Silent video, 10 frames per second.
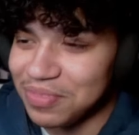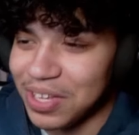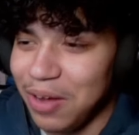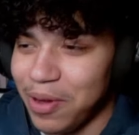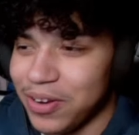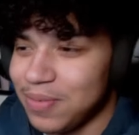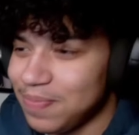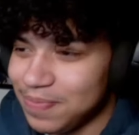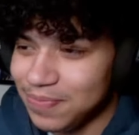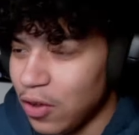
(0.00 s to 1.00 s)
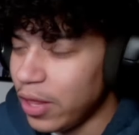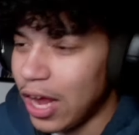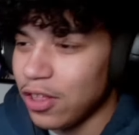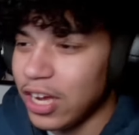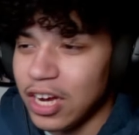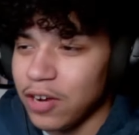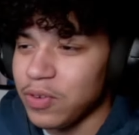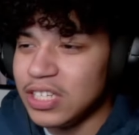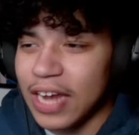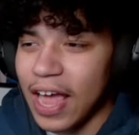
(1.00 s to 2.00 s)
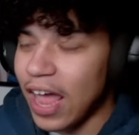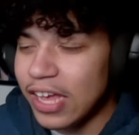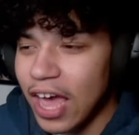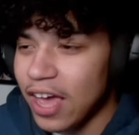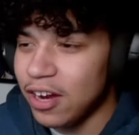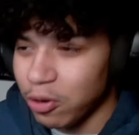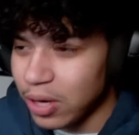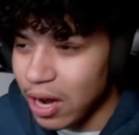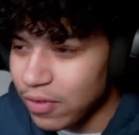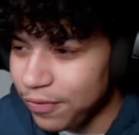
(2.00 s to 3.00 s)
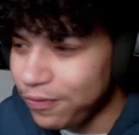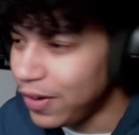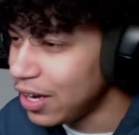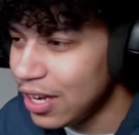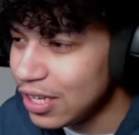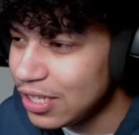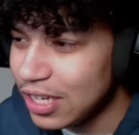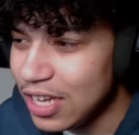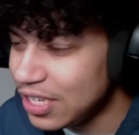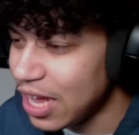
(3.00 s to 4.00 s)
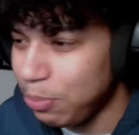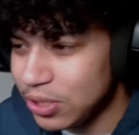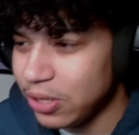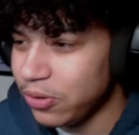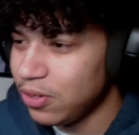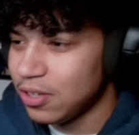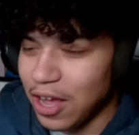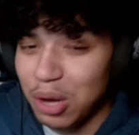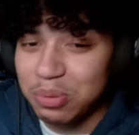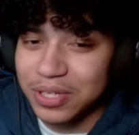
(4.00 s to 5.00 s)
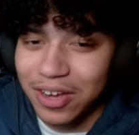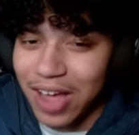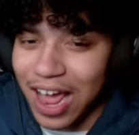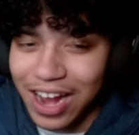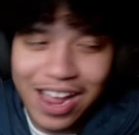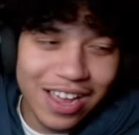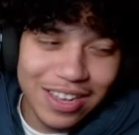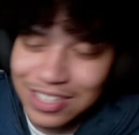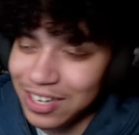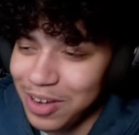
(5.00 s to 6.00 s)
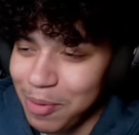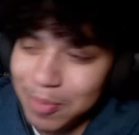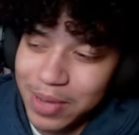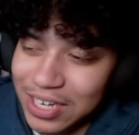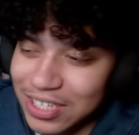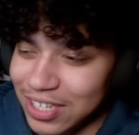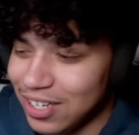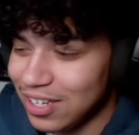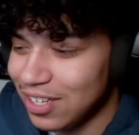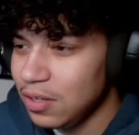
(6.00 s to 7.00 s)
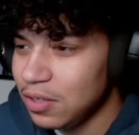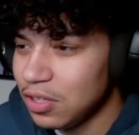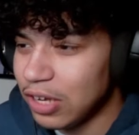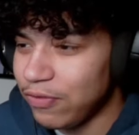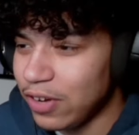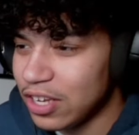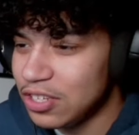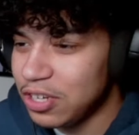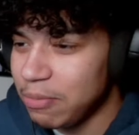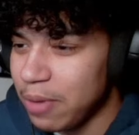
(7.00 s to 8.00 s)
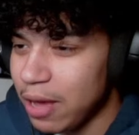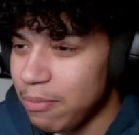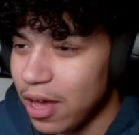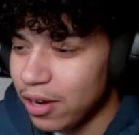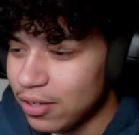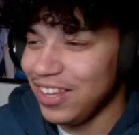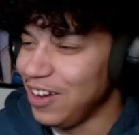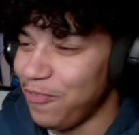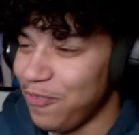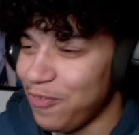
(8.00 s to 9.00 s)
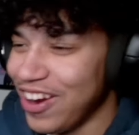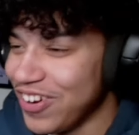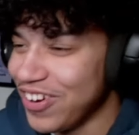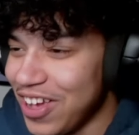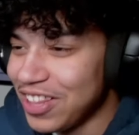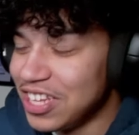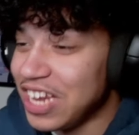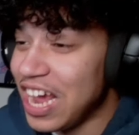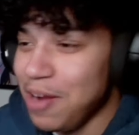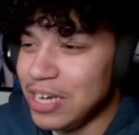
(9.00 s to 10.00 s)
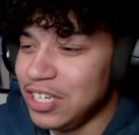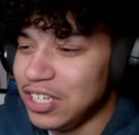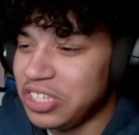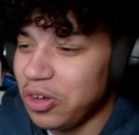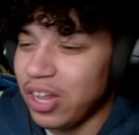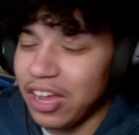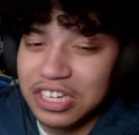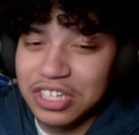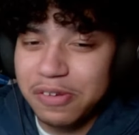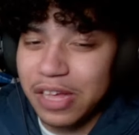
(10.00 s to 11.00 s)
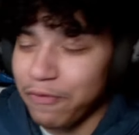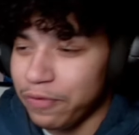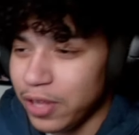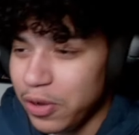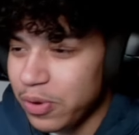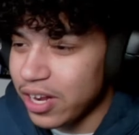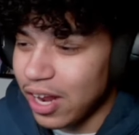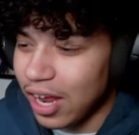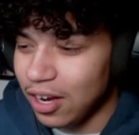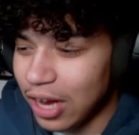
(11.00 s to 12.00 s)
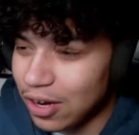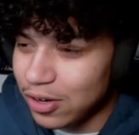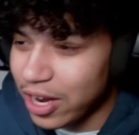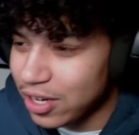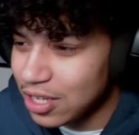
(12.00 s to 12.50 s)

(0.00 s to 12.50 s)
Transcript: Come on. Are they gonna reach Egghead or whatever the fuck it is in this episode? I hope so. I'm impatient. Look at fucking Jinbei, man. Yo, bro, this animation is so fluid. I don't know how to